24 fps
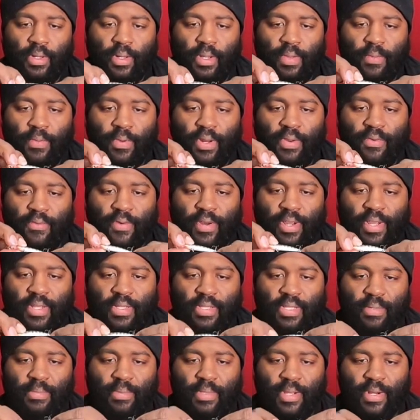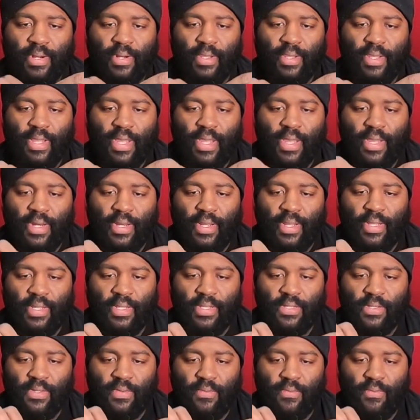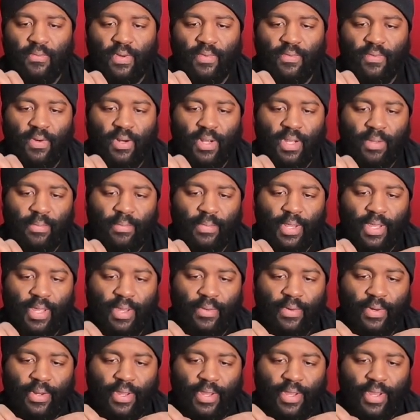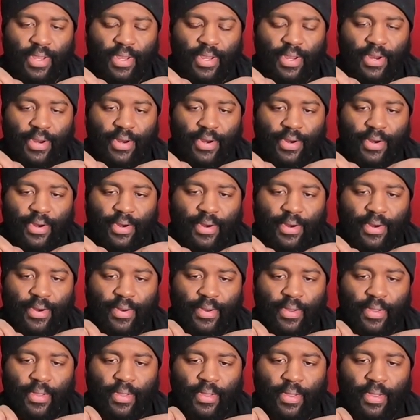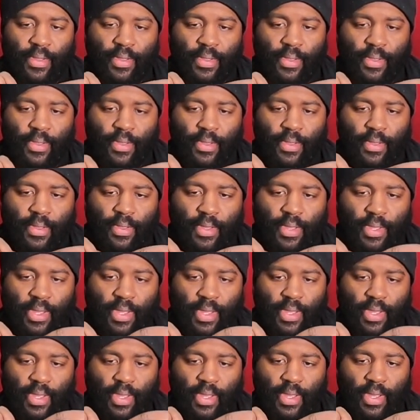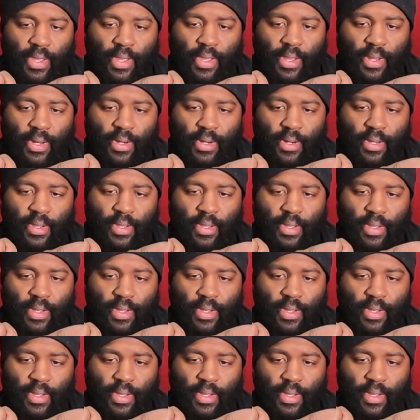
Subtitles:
And when it rains up there a lot, it gets the river up down here. And